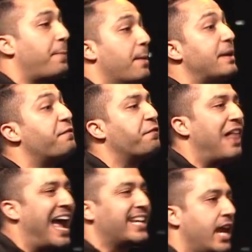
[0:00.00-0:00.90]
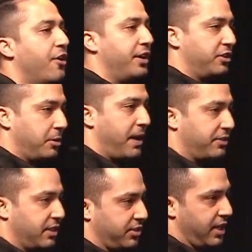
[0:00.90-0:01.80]
up and be flag carriers
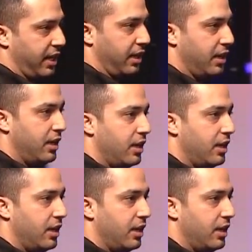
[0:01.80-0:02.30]
about this thing.